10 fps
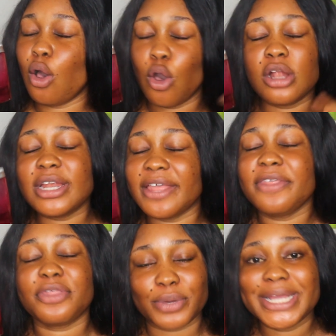only
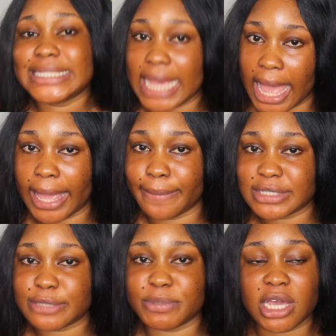3
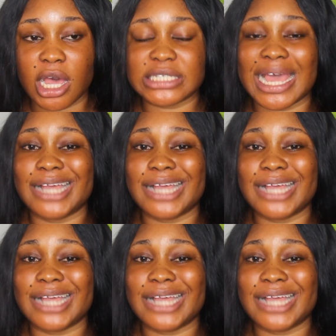times because